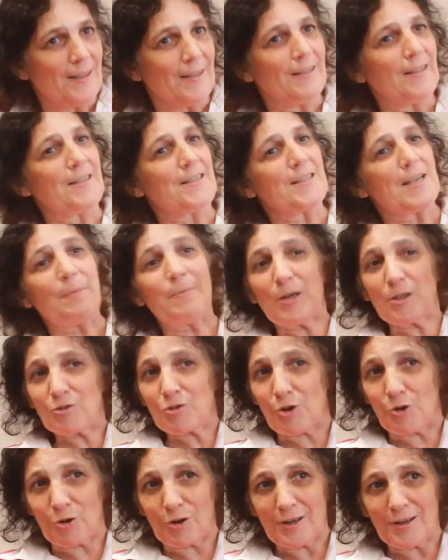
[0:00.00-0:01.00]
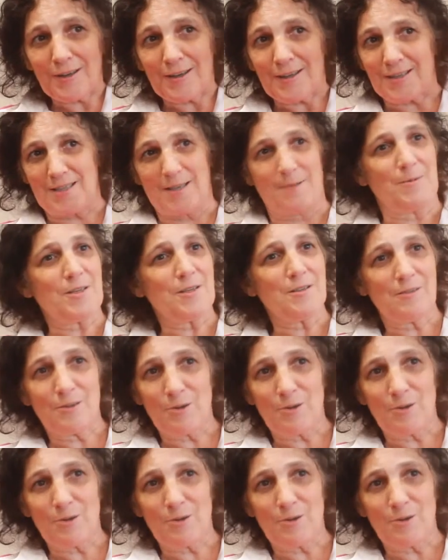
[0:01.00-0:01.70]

That some are tall, some are